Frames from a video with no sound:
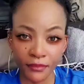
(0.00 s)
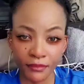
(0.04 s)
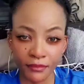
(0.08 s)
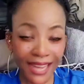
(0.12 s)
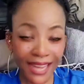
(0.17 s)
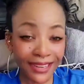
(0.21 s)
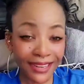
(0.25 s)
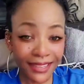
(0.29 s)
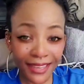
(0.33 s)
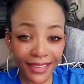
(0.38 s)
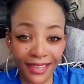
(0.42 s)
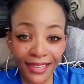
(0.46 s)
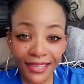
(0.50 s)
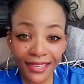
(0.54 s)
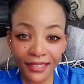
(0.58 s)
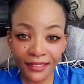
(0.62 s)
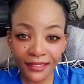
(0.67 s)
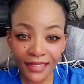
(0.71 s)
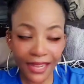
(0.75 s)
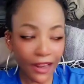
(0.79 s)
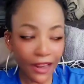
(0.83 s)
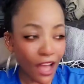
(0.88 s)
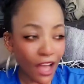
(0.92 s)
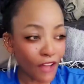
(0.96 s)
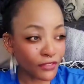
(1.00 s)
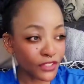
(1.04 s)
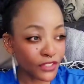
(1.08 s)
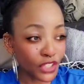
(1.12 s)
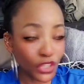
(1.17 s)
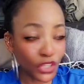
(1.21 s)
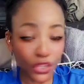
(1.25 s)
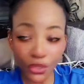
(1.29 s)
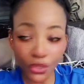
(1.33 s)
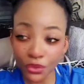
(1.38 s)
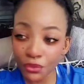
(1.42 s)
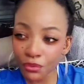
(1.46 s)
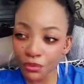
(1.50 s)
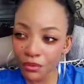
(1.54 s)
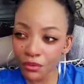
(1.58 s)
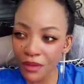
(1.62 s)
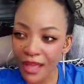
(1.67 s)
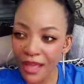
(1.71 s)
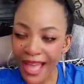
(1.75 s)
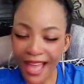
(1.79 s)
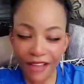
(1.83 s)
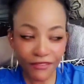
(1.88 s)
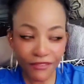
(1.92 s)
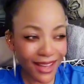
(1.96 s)
That kid that after you
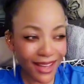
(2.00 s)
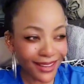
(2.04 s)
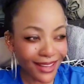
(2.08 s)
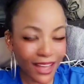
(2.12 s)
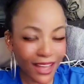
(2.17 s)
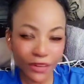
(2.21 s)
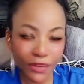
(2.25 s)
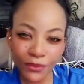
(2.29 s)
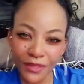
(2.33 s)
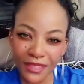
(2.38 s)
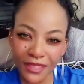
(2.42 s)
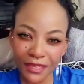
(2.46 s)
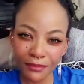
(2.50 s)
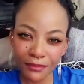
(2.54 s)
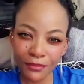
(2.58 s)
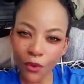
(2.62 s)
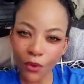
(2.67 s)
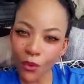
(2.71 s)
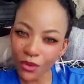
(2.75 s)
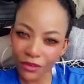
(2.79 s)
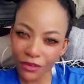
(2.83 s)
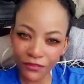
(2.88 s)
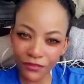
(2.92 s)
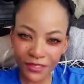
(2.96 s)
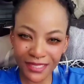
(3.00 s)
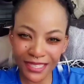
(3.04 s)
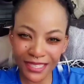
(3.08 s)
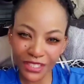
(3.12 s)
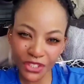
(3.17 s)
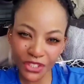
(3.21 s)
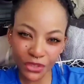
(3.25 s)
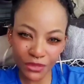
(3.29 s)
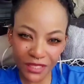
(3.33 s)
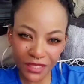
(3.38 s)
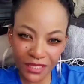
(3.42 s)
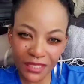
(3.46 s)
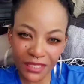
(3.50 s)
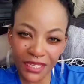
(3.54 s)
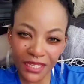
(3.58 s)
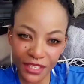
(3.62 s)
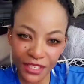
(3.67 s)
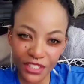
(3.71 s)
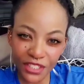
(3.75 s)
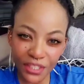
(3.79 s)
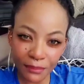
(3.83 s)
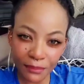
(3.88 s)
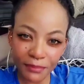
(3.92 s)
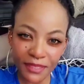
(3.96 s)
have hung out with them, all of a sudden your
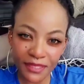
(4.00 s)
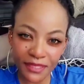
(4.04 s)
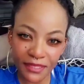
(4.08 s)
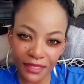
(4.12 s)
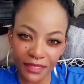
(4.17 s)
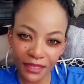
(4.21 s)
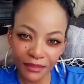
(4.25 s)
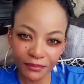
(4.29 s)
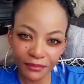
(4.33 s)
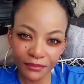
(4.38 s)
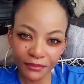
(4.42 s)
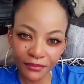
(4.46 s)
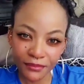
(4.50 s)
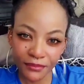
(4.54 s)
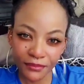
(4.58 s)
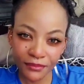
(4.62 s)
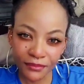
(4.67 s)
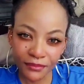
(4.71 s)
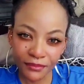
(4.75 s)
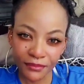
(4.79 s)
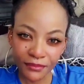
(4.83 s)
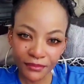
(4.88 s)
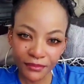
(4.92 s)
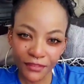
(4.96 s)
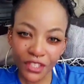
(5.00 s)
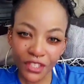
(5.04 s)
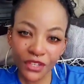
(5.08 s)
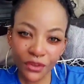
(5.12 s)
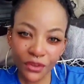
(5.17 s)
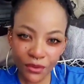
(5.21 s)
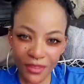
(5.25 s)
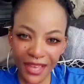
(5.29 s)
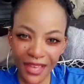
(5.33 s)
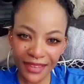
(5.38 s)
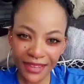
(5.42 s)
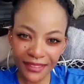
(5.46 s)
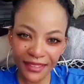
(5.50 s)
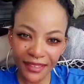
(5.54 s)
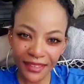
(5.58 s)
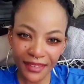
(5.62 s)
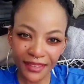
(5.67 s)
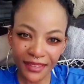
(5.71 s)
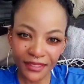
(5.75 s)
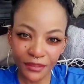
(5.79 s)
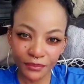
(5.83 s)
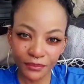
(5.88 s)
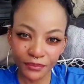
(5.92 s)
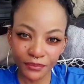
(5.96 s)
sneakers are missing. You know that kid.